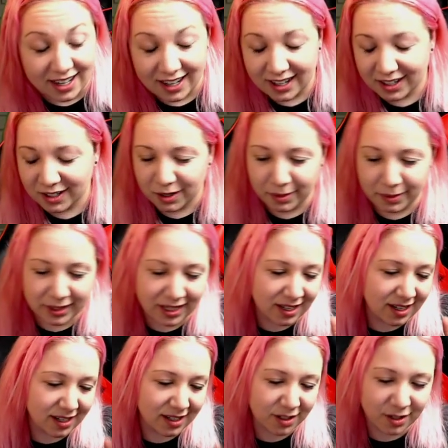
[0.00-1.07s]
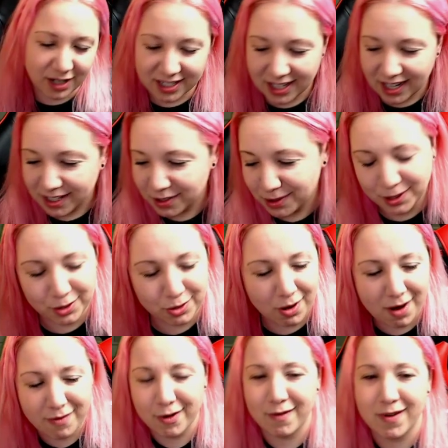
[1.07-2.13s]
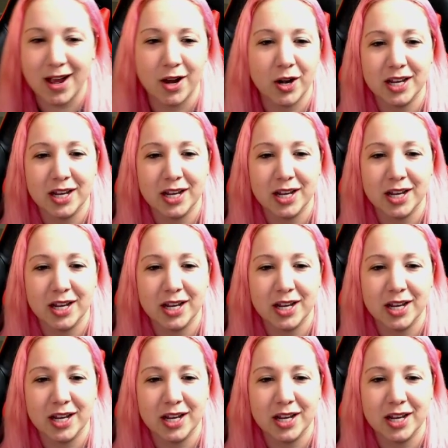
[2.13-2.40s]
oh my god, no, I used to drive her around.